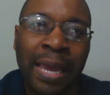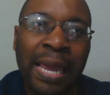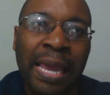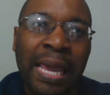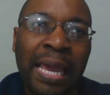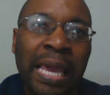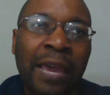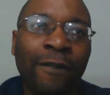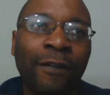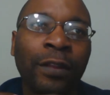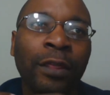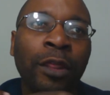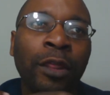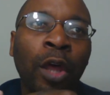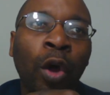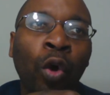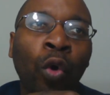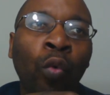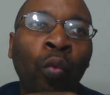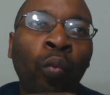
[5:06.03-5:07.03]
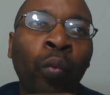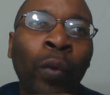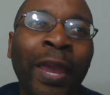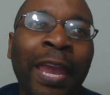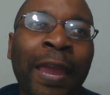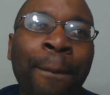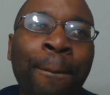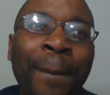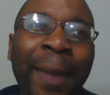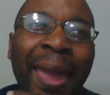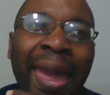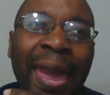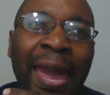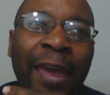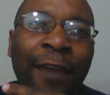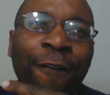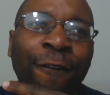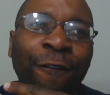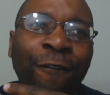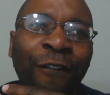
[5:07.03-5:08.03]
even though we may
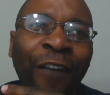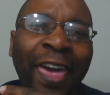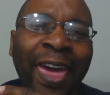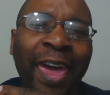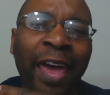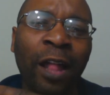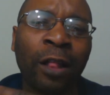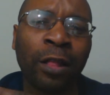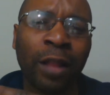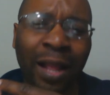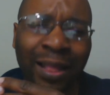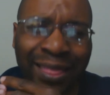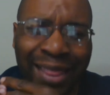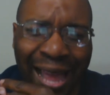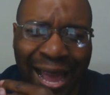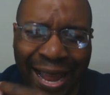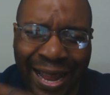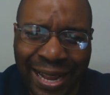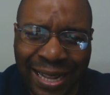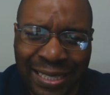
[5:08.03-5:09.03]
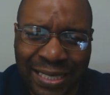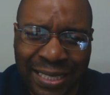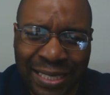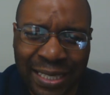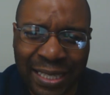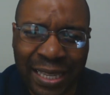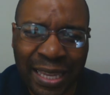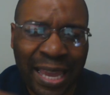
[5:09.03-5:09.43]
fail a lot,